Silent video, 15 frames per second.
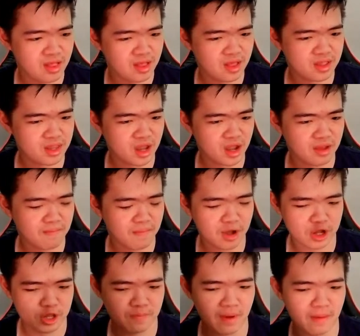Let's
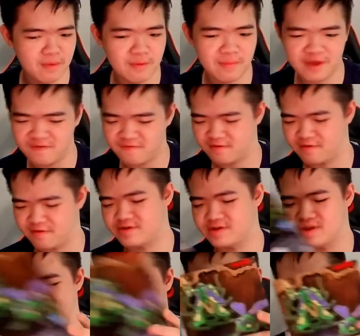unbox Bumblebee
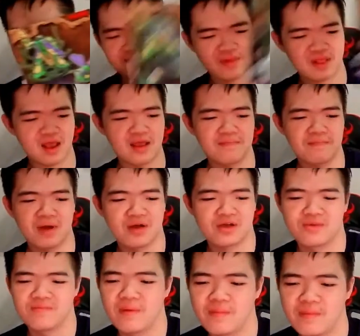first. I'm gonna
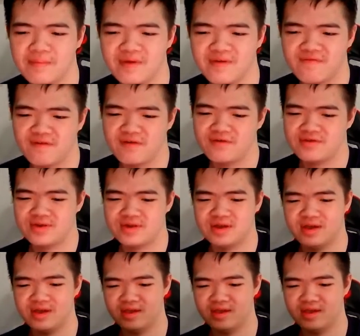unbox Bumblebee first.